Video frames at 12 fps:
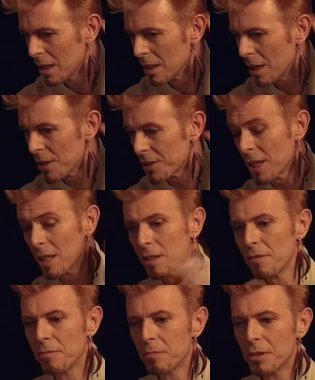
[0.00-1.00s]
Last
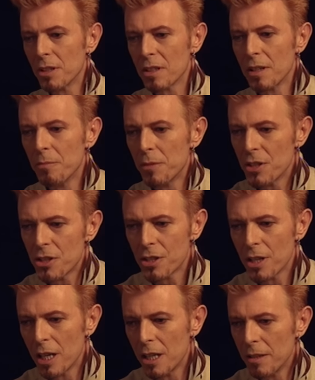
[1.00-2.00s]
Exit from Brooklyn, which,
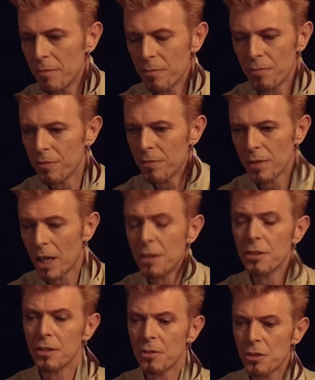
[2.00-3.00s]
uh,
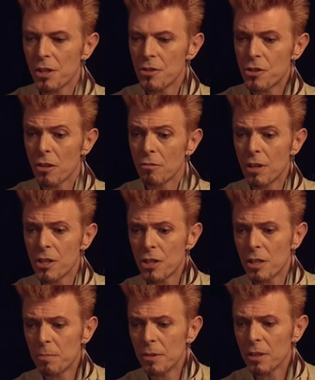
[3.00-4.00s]
and also John
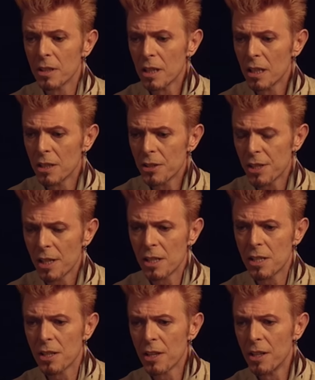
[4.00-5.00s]
Retch's book, uh,
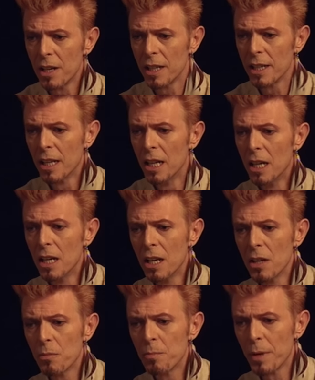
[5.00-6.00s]
Cities of the Night,
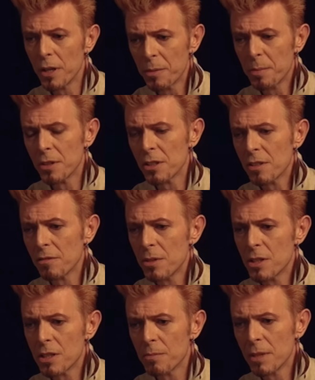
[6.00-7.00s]
both books of
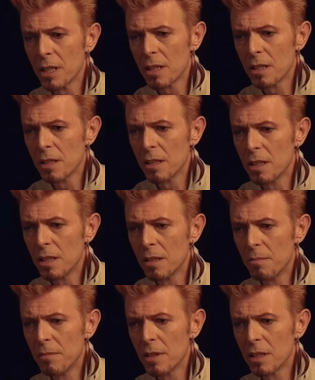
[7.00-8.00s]
which made a,
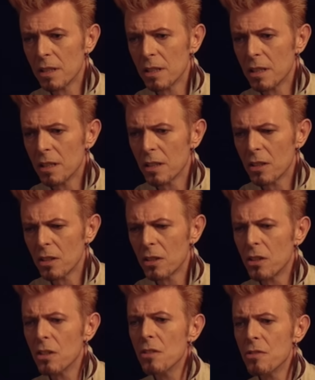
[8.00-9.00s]
a, a
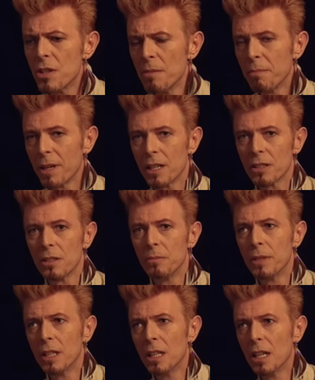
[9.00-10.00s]
huge impact on me.